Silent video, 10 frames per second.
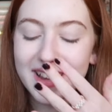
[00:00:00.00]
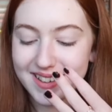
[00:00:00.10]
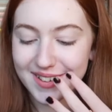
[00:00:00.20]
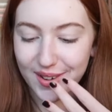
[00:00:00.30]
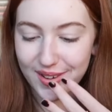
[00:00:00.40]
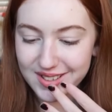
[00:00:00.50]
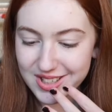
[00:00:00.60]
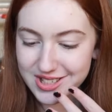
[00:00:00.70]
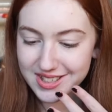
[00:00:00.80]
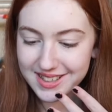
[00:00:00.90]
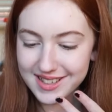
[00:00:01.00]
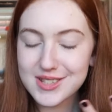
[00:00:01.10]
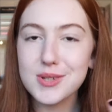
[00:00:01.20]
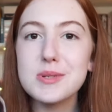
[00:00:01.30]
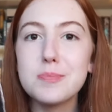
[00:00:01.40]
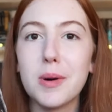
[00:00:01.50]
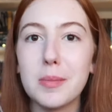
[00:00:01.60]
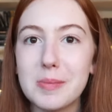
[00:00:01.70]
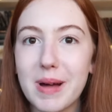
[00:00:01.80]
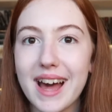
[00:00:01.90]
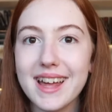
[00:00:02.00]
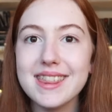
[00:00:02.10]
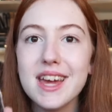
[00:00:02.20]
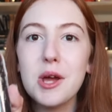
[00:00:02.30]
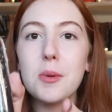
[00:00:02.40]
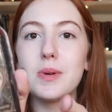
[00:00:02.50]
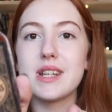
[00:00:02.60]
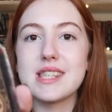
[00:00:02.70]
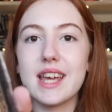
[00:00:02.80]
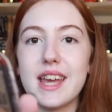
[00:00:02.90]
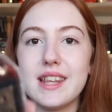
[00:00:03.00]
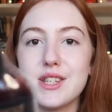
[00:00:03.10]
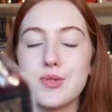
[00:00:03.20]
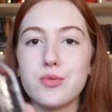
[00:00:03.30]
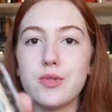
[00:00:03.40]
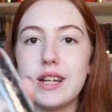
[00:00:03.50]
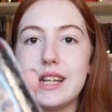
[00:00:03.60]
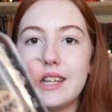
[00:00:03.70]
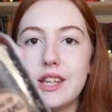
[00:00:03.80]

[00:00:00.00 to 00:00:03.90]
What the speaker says: my gosh. So it's bubble bath, but it's like in this really